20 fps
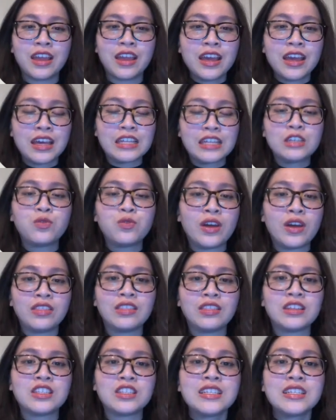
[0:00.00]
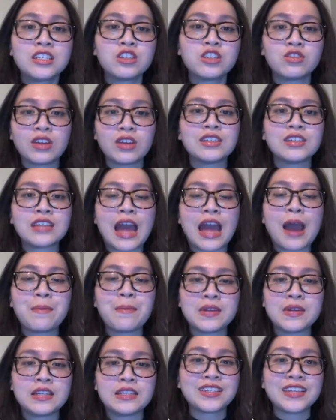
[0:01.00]
is when the distress
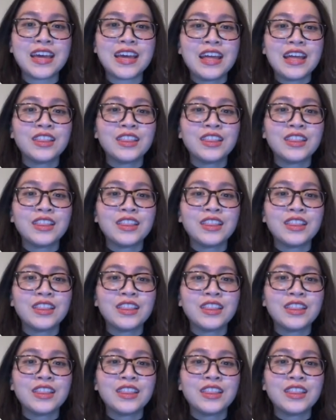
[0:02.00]
happened.